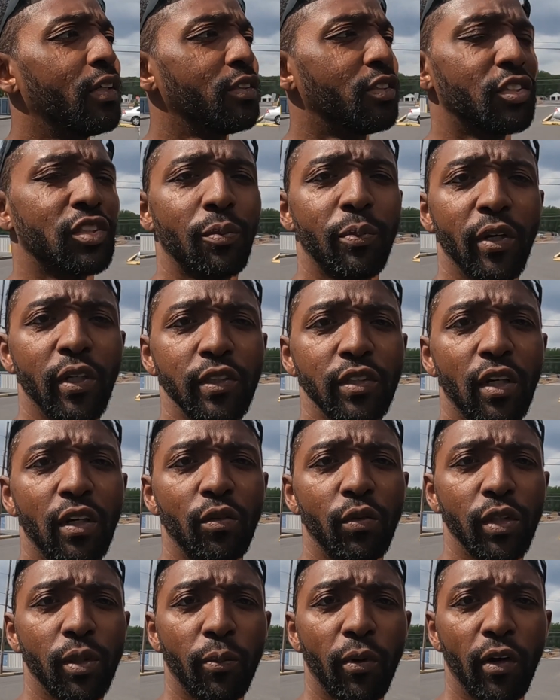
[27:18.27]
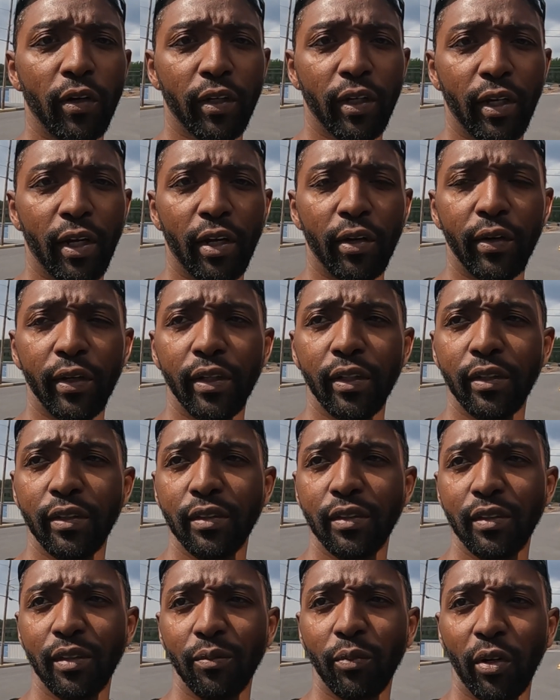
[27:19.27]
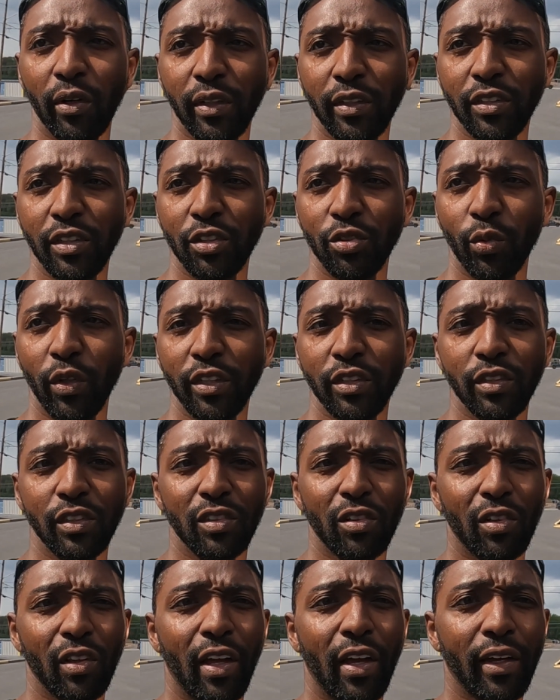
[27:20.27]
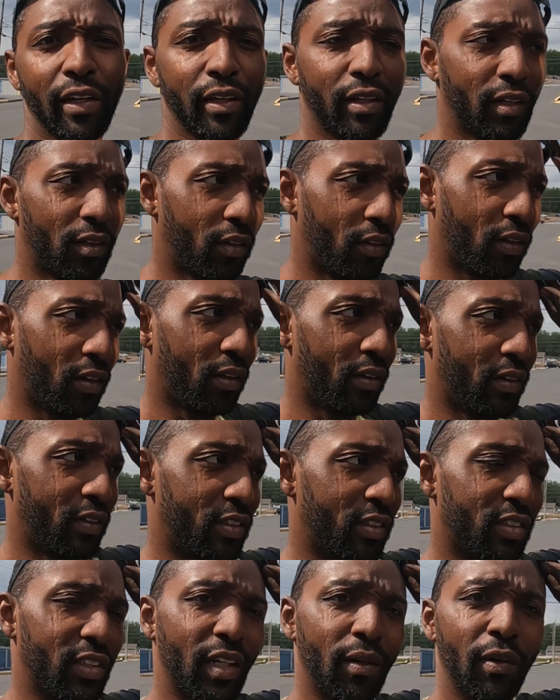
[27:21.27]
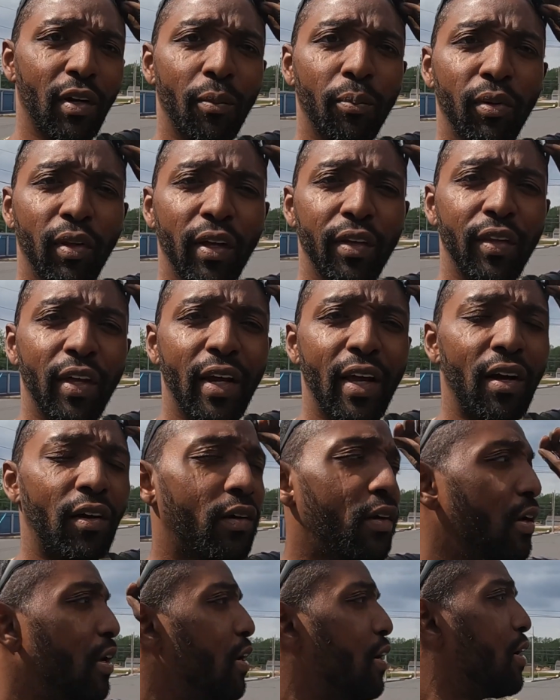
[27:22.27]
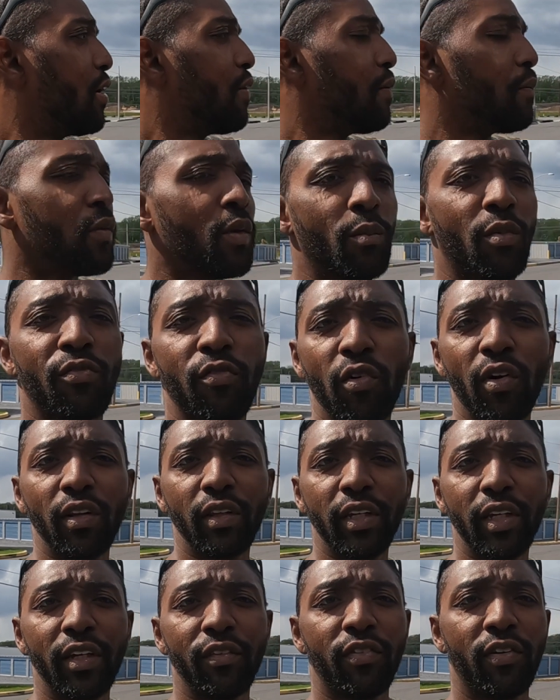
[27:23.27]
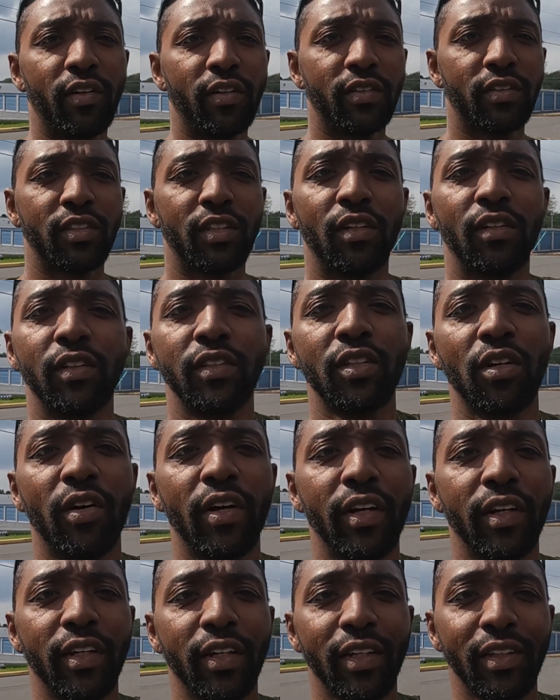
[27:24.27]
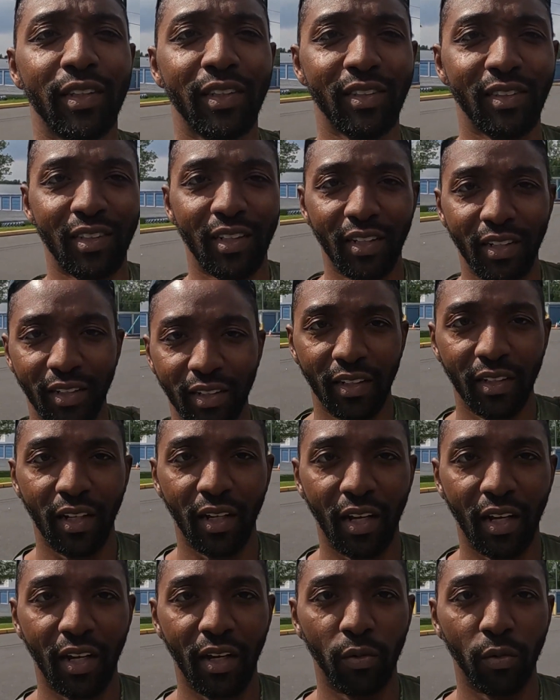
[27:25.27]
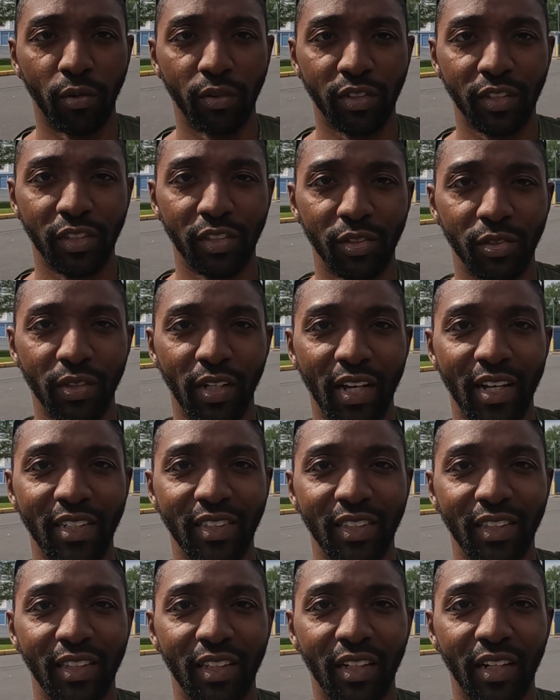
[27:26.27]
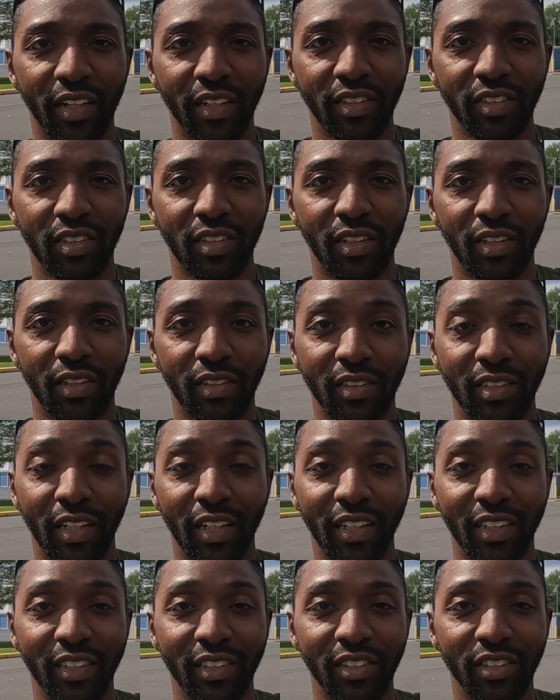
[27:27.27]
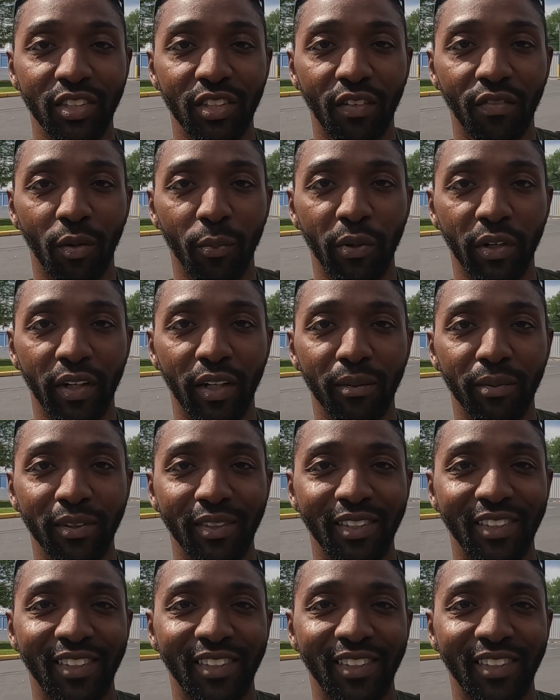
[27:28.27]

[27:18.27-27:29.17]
Just depends on what the parking area and parking situations are like, which I said I'm going to plan that out before I leave. So let's go ahead and get this done. I will see you guys at the next stage of the pickup.